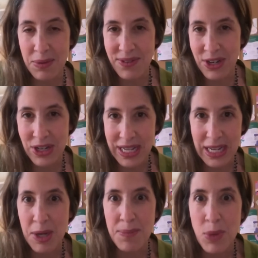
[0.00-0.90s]
was a very like
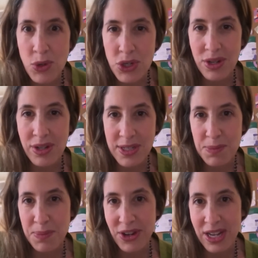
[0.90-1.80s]
emotional
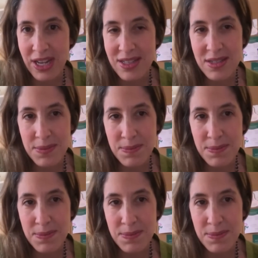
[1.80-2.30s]
experience.